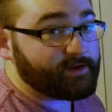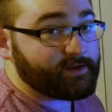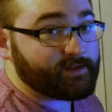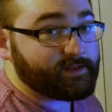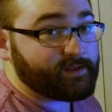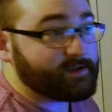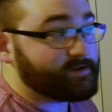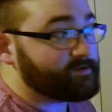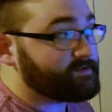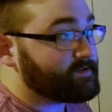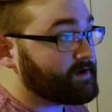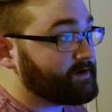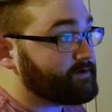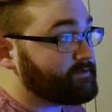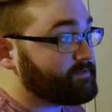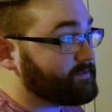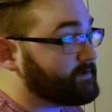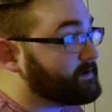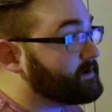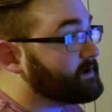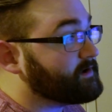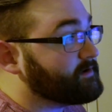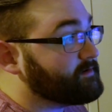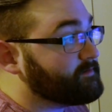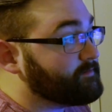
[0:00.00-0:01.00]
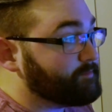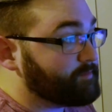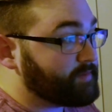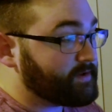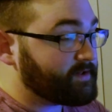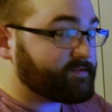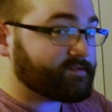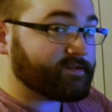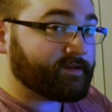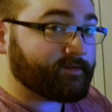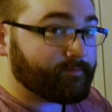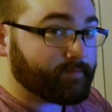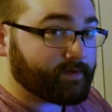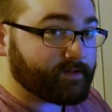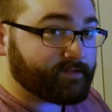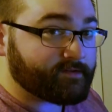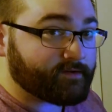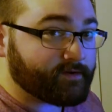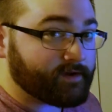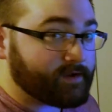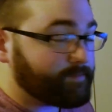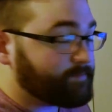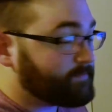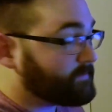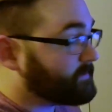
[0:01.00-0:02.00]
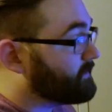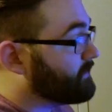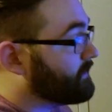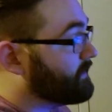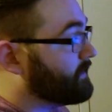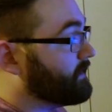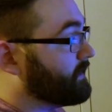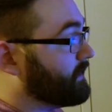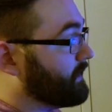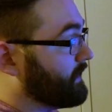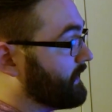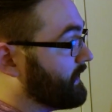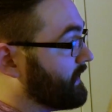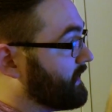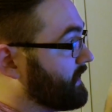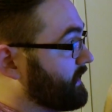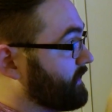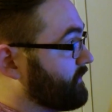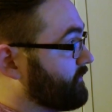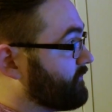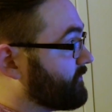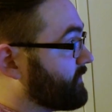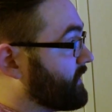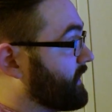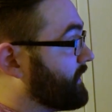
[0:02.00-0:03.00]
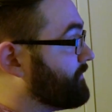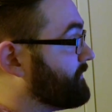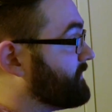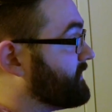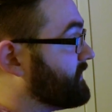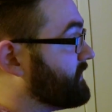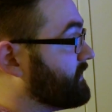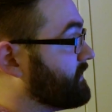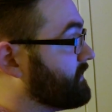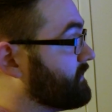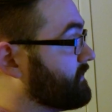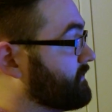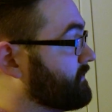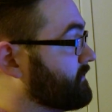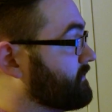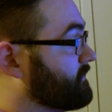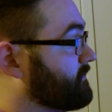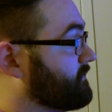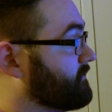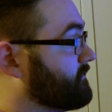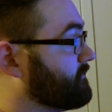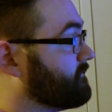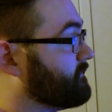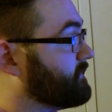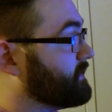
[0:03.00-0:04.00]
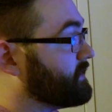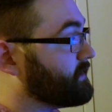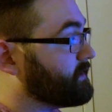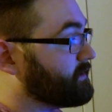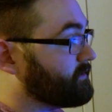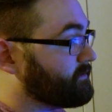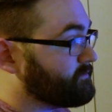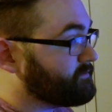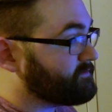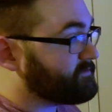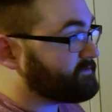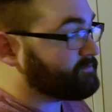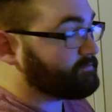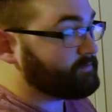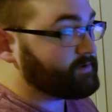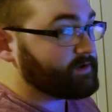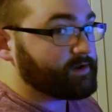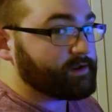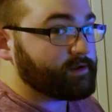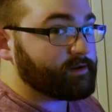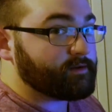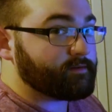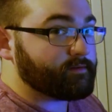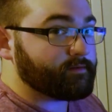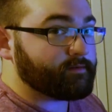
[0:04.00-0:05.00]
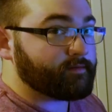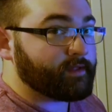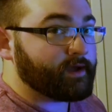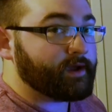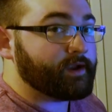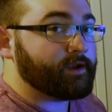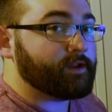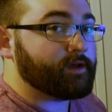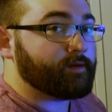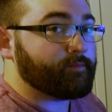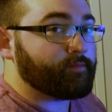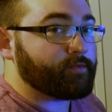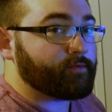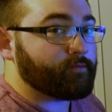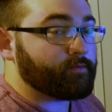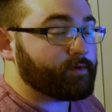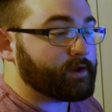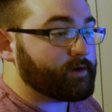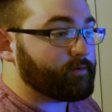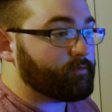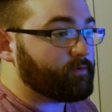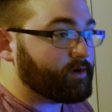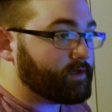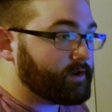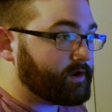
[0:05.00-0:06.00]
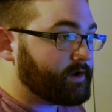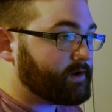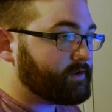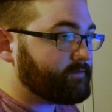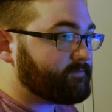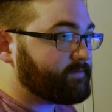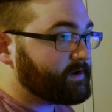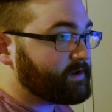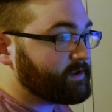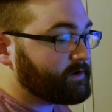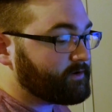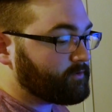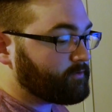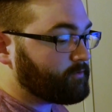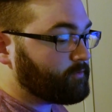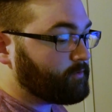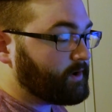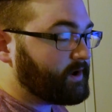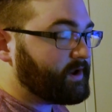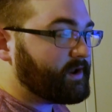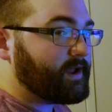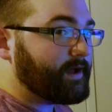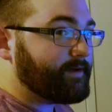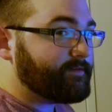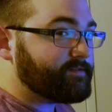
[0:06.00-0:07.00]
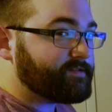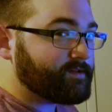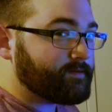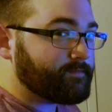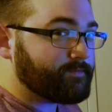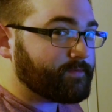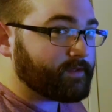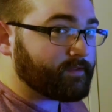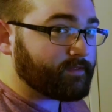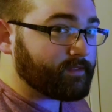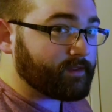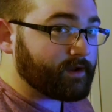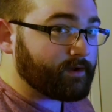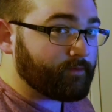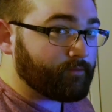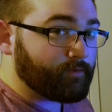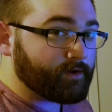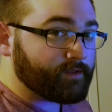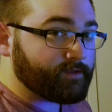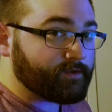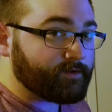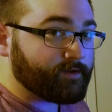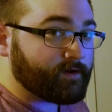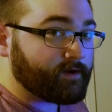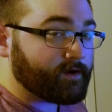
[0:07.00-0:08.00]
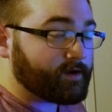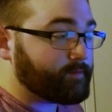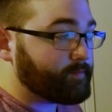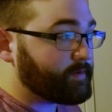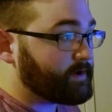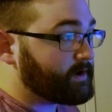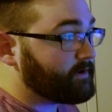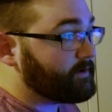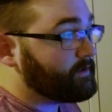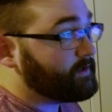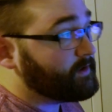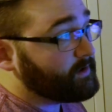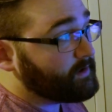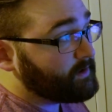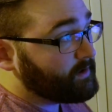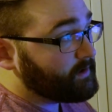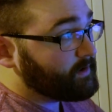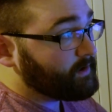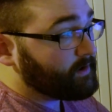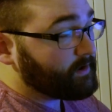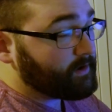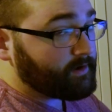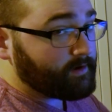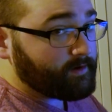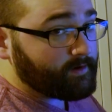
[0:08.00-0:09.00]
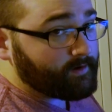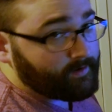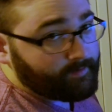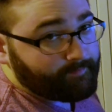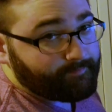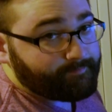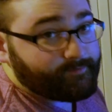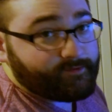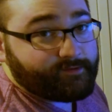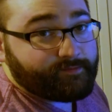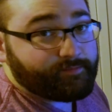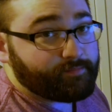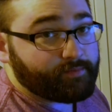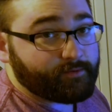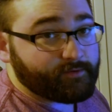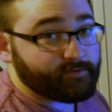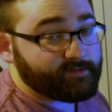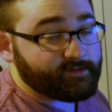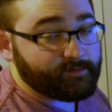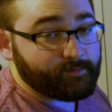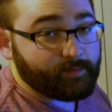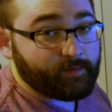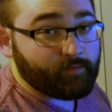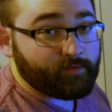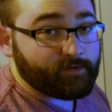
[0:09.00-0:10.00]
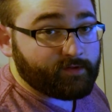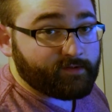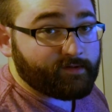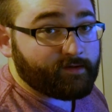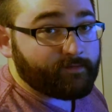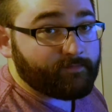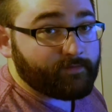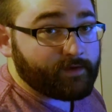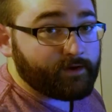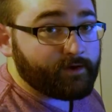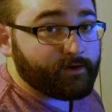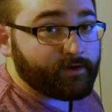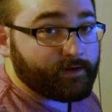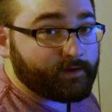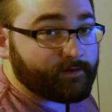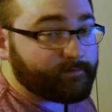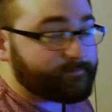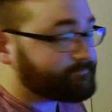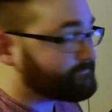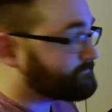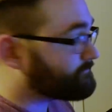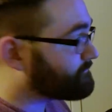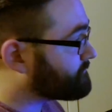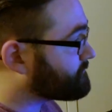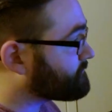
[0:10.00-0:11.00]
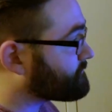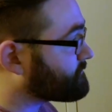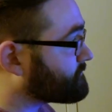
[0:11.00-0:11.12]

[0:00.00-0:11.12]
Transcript: how I did the entire thing based off my script. I dropped in videos when it lined up with what I wanted. If I didn't quite have something that I wanted to talk about, I just pulled some images off the internet